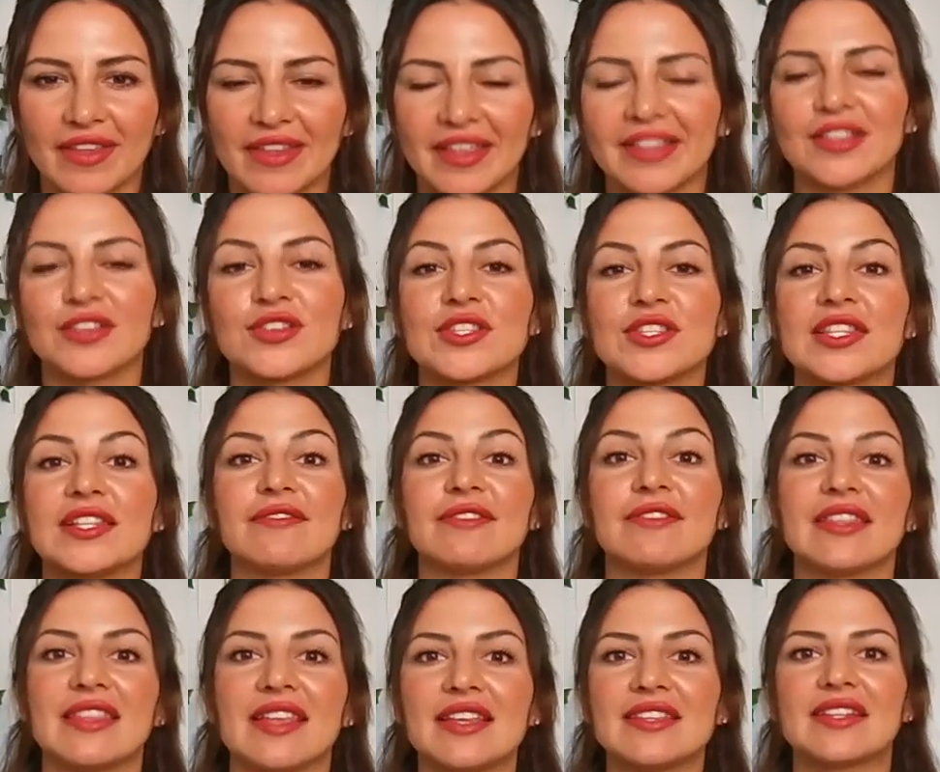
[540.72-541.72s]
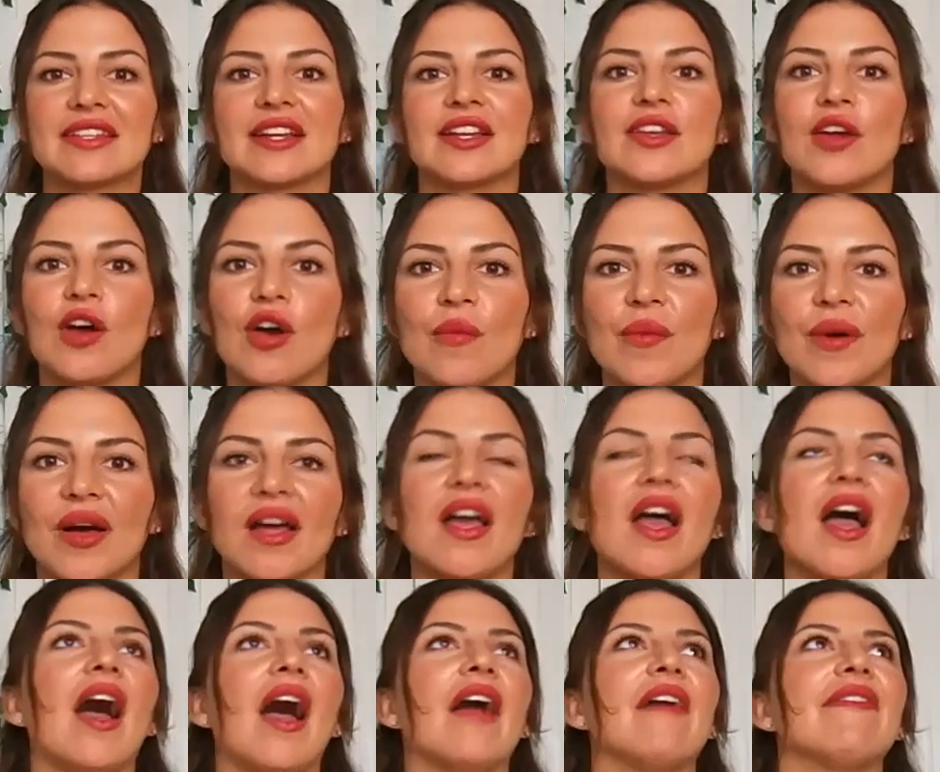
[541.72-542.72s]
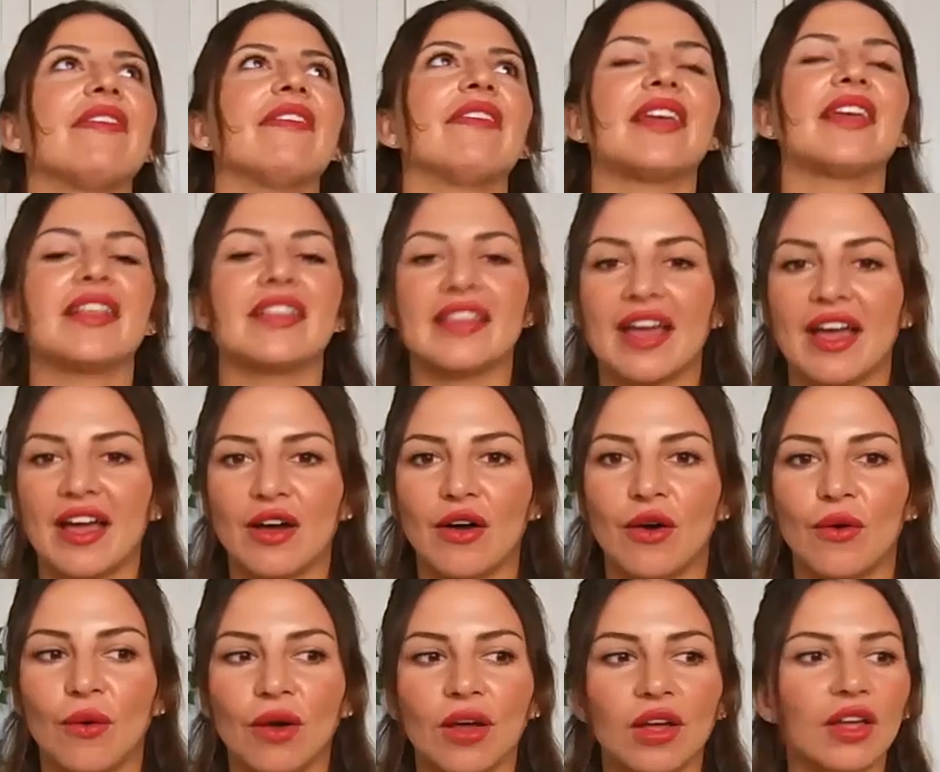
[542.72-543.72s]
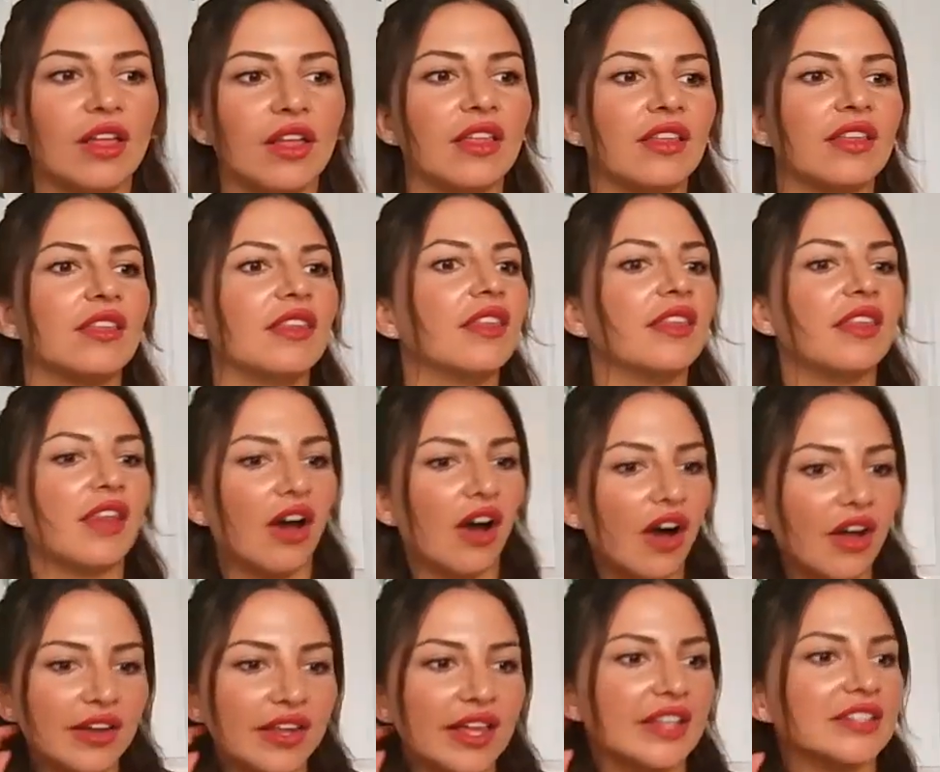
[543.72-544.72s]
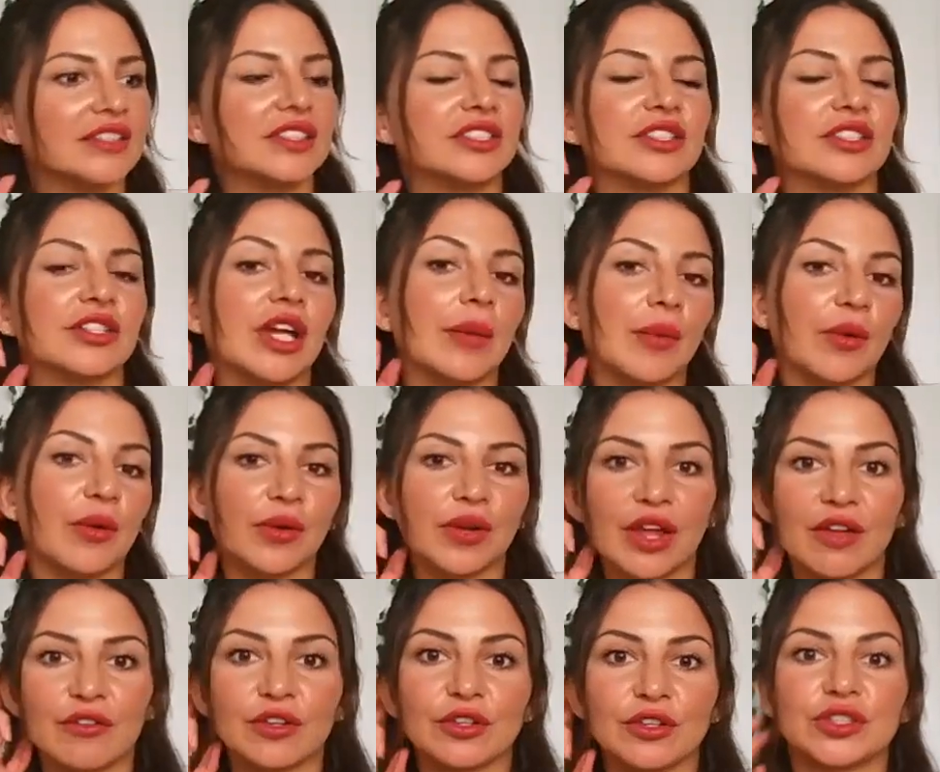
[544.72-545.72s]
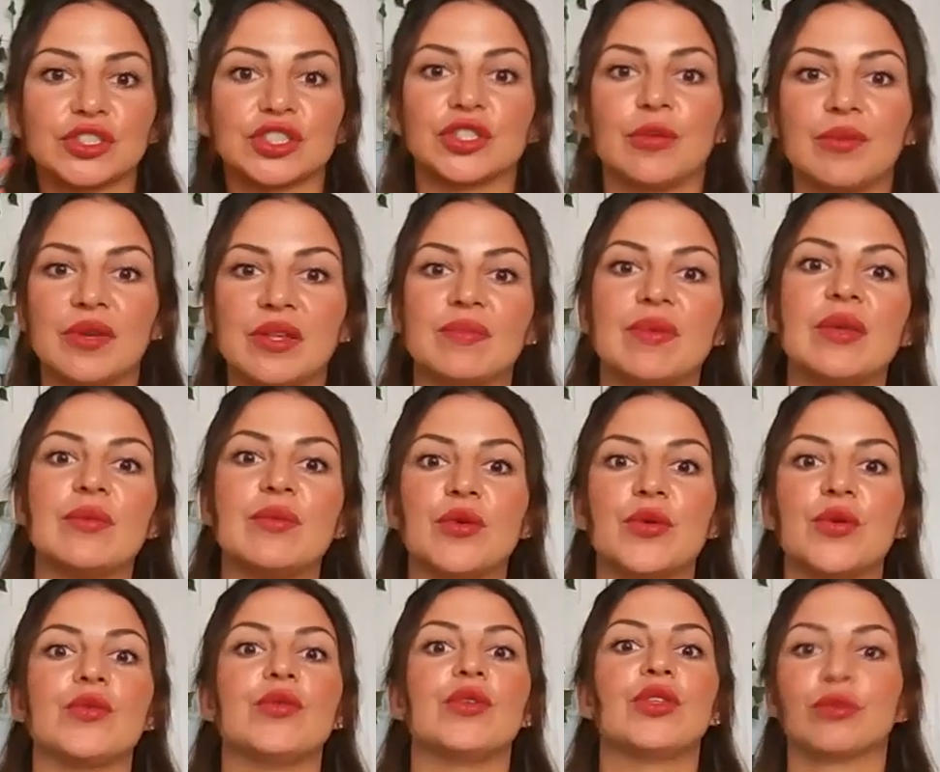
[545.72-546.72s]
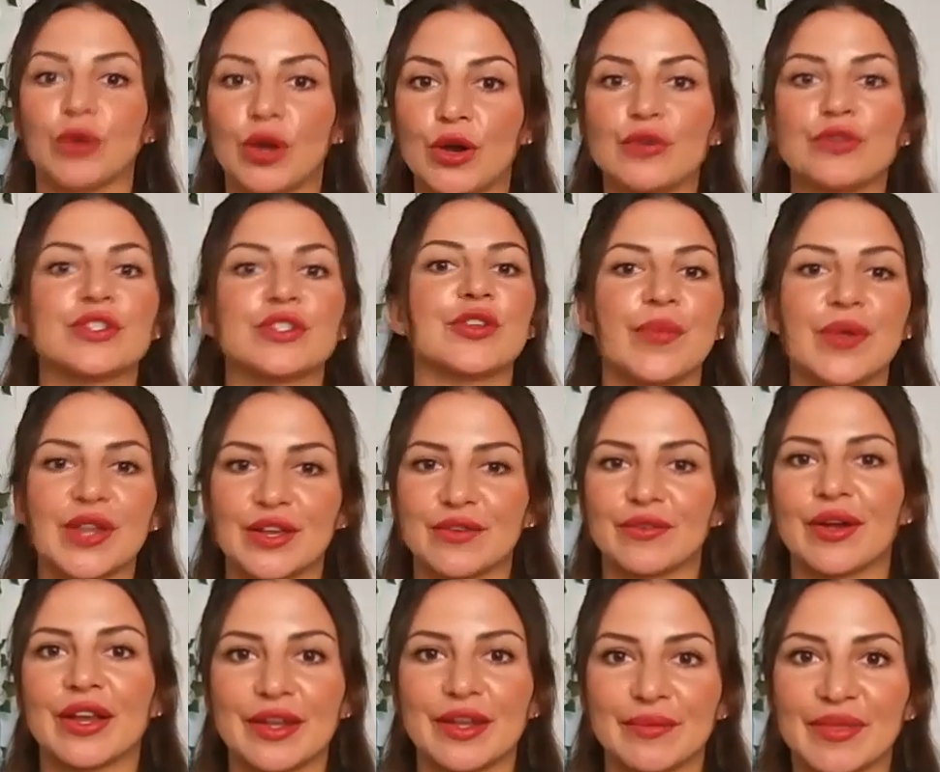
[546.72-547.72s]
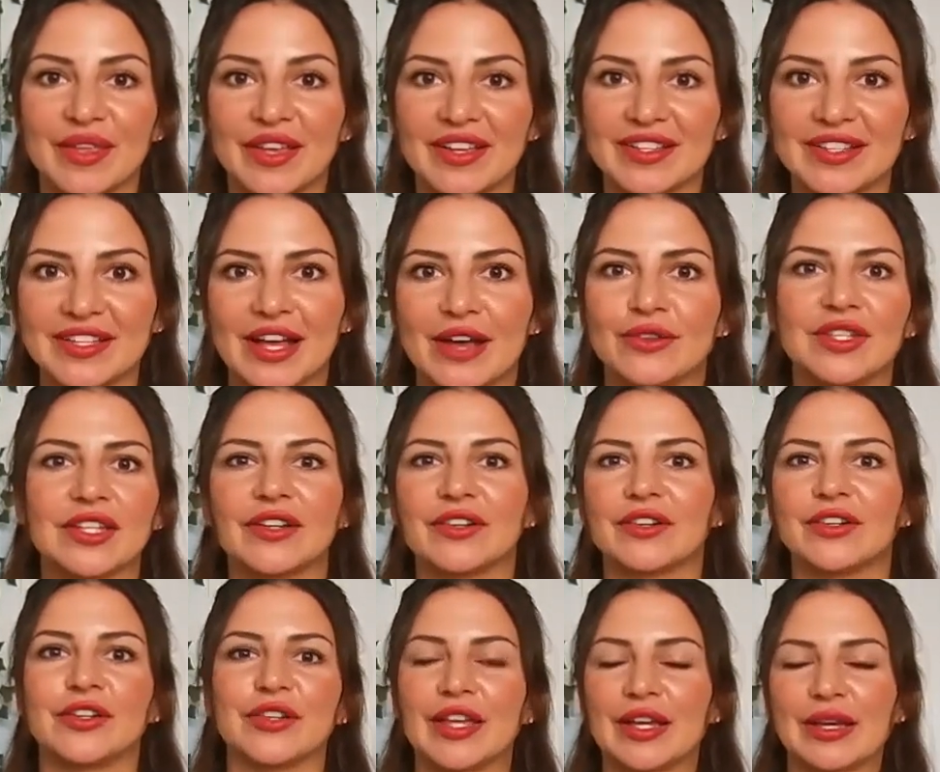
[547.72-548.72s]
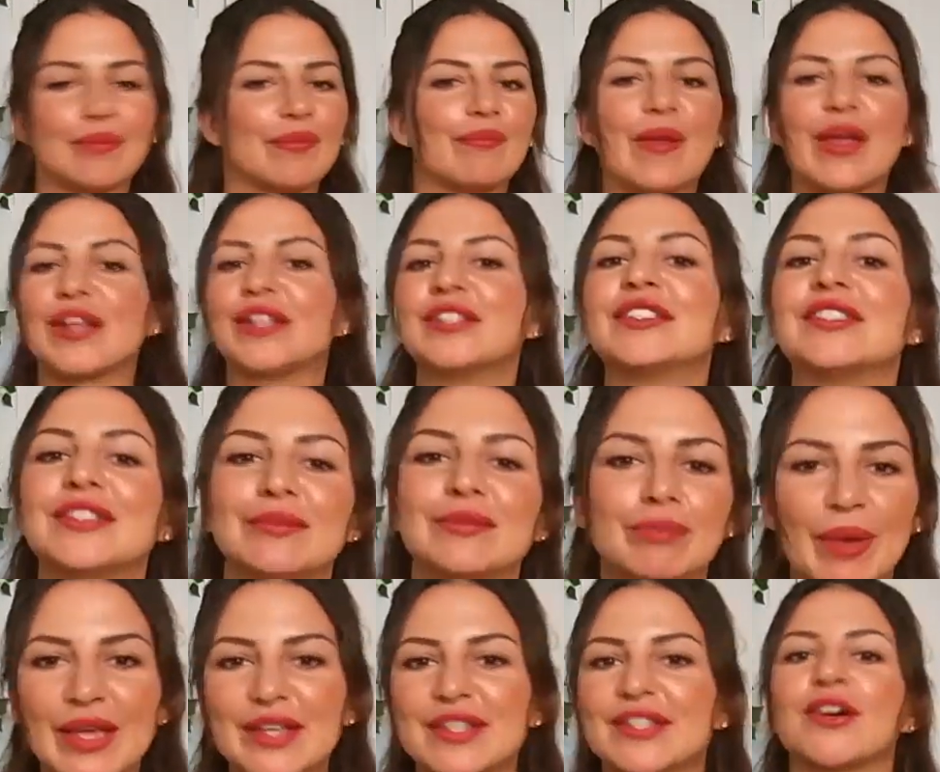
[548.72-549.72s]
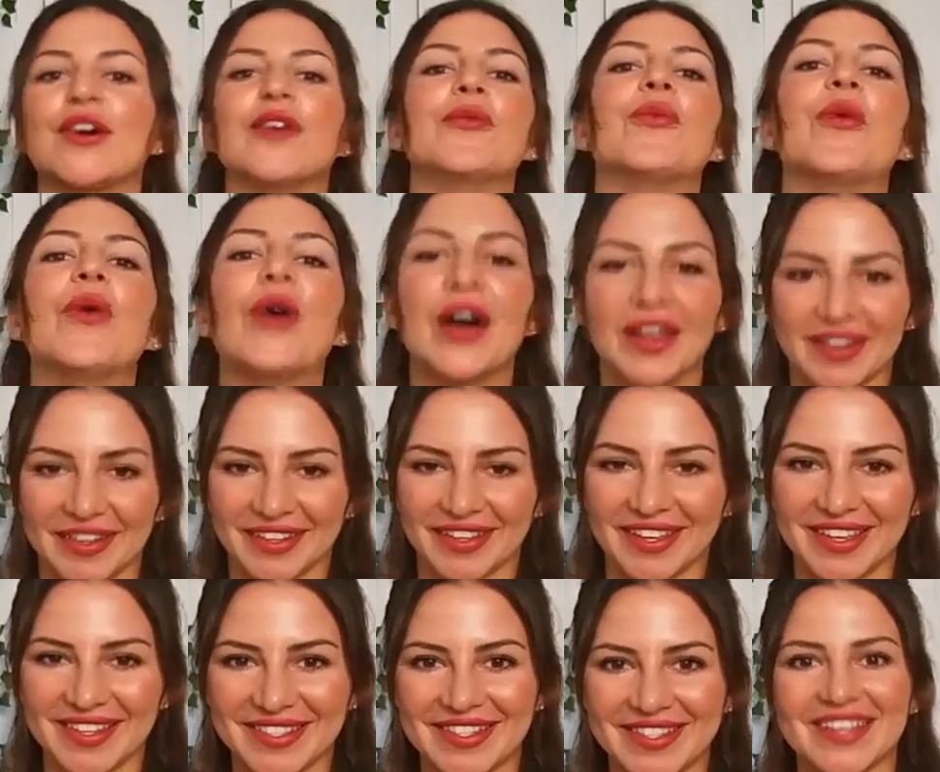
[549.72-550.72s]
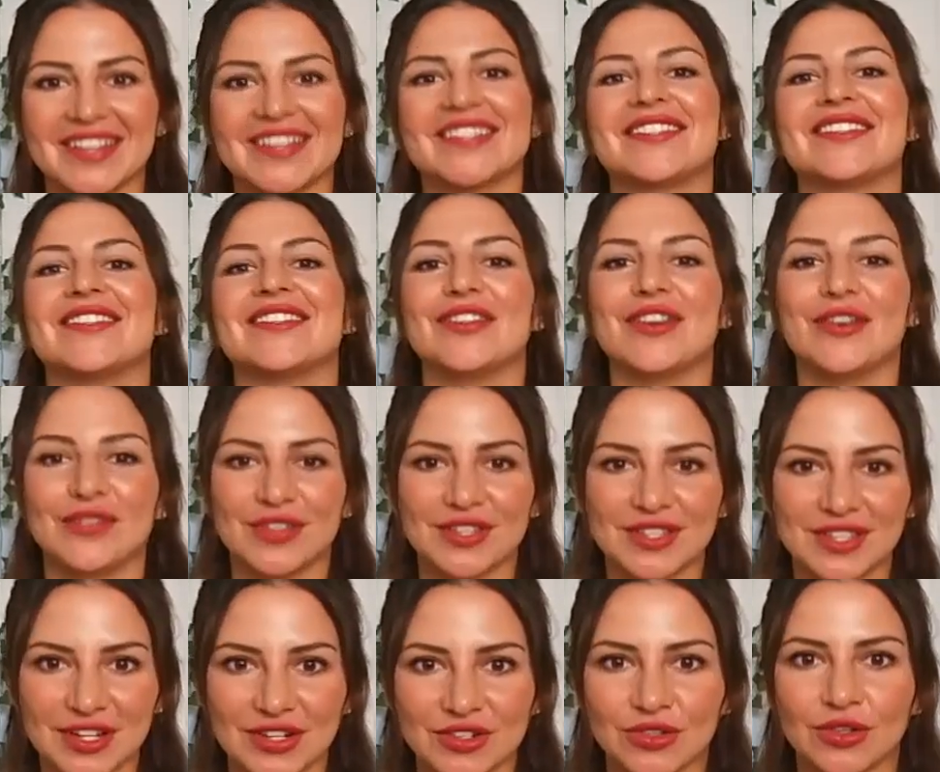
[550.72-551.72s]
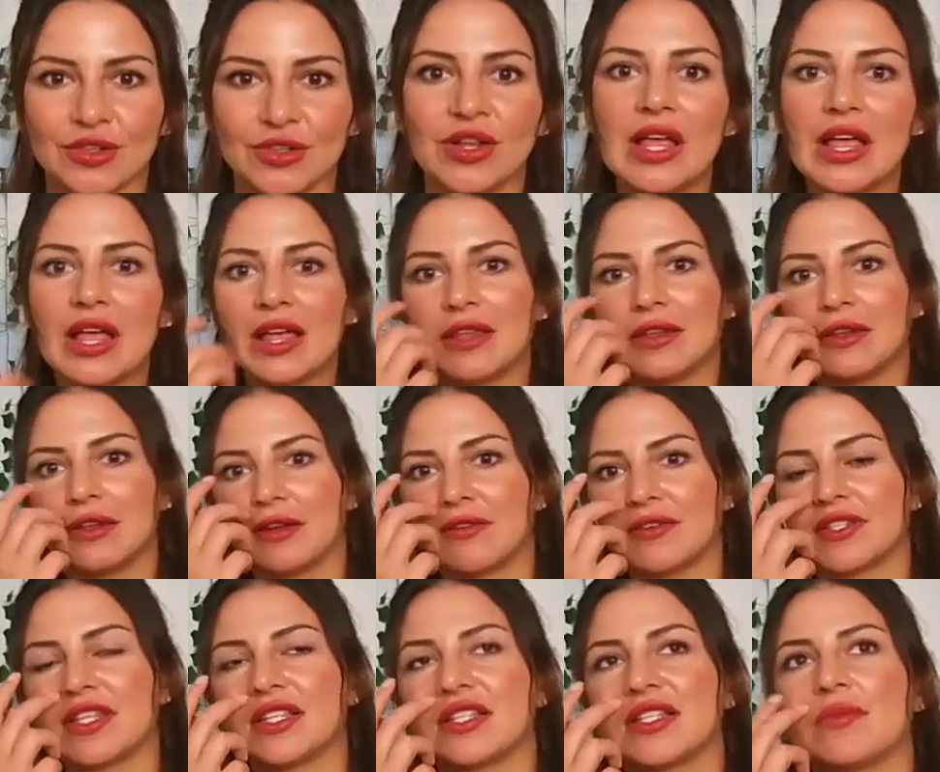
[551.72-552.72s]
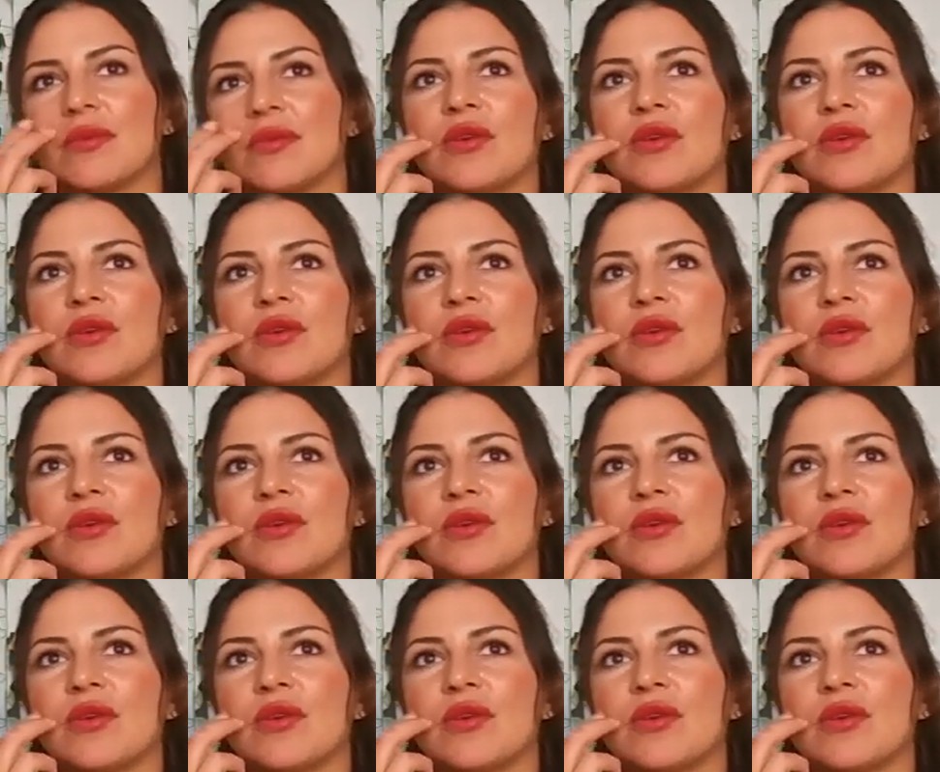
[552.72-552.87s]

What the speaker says: that. Like, there's different things that I know, but I feel like now on Instagram or whatever, there are so many people who throw so many random things out there, and you're like, based on what is this, the central nervous system?